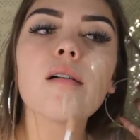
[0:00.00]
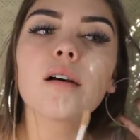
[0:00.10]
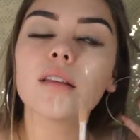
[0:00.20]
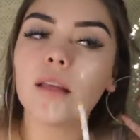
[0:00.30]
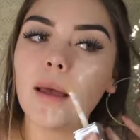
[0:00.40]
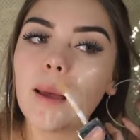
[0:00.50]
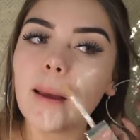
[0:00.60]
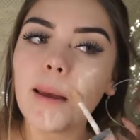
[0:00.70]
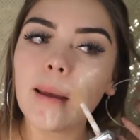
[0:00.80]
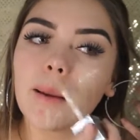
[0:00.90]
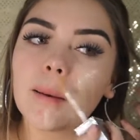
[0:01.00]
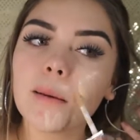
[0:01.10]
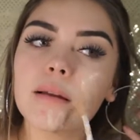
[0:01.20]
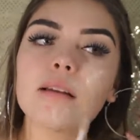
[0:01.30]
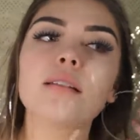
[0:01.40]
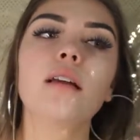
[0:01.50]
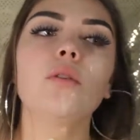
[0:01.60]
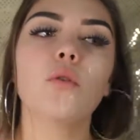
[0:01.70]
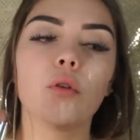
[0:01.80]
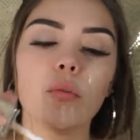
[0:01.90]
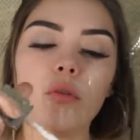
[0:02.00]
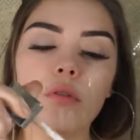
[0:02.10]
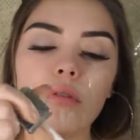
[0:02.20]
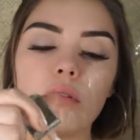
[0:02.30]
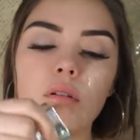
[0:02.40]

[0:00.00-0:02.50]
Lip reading: What the heck? Is that normal?